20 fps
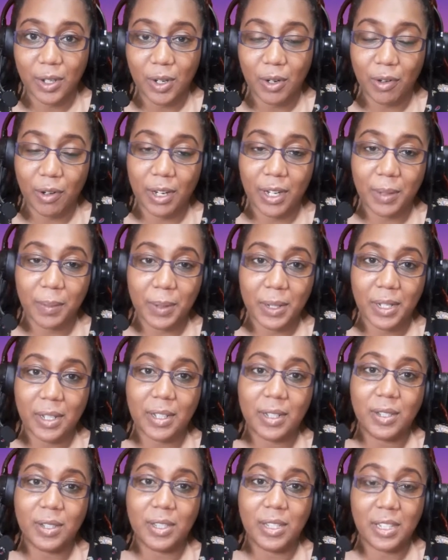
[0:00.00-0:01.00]
right?
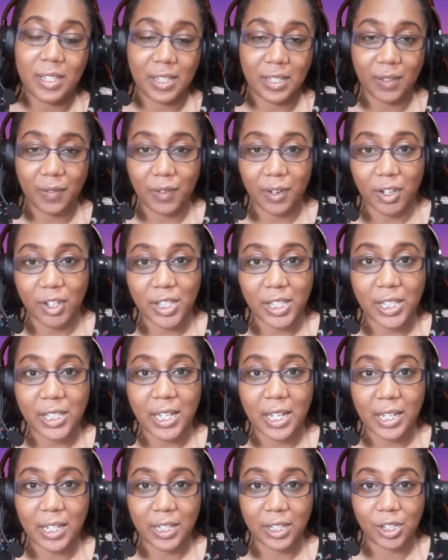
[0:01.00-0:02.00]
Because this is a very
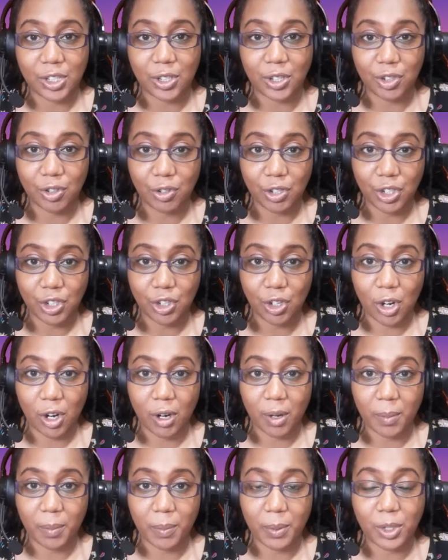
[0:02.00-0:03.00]
sedentary
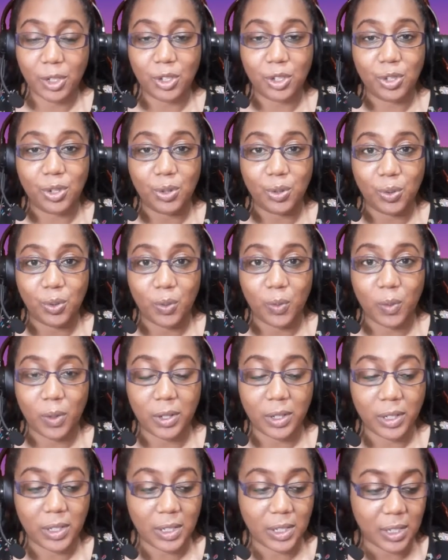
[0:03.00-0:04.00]
job, but you don't
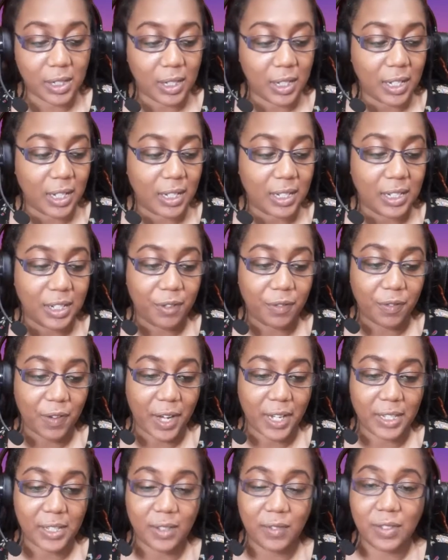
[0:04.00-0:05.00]
want the
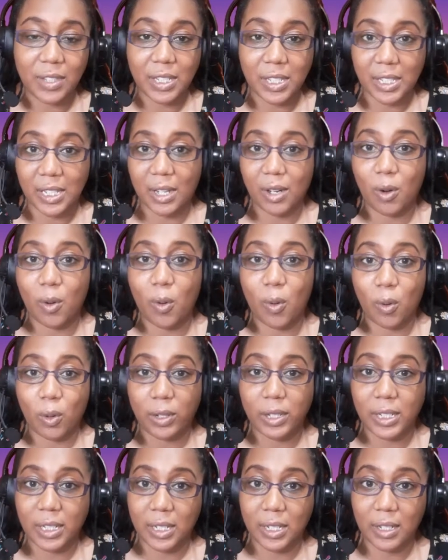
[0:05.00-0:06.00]
effects of sitting all
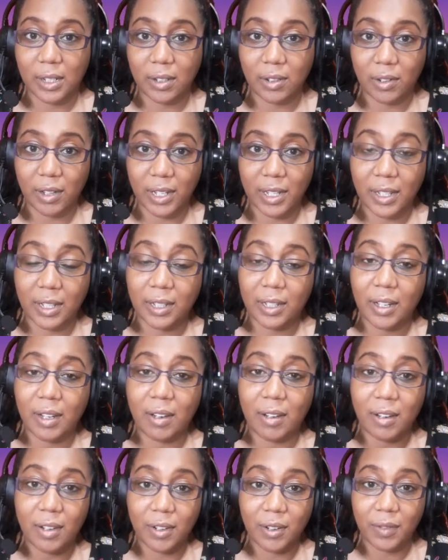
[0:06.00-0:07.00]
day, right? And there are a
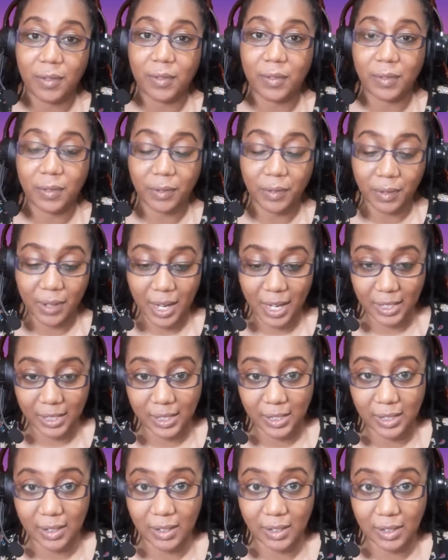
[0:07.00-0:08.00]
lot of
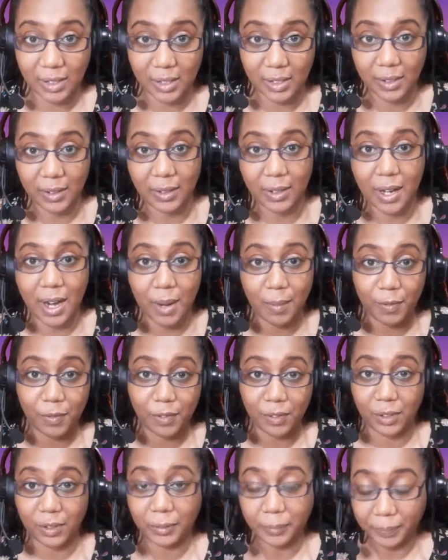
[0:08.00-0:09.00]

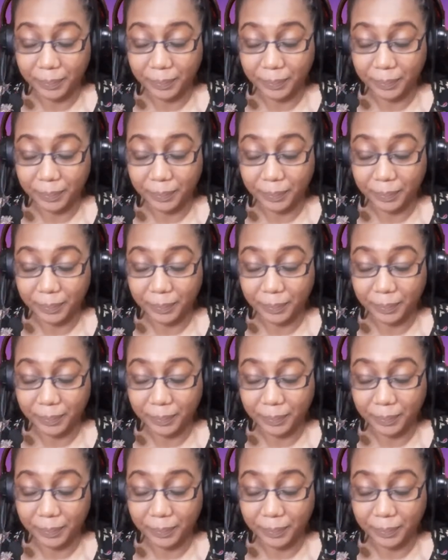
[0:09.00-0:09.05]
harmful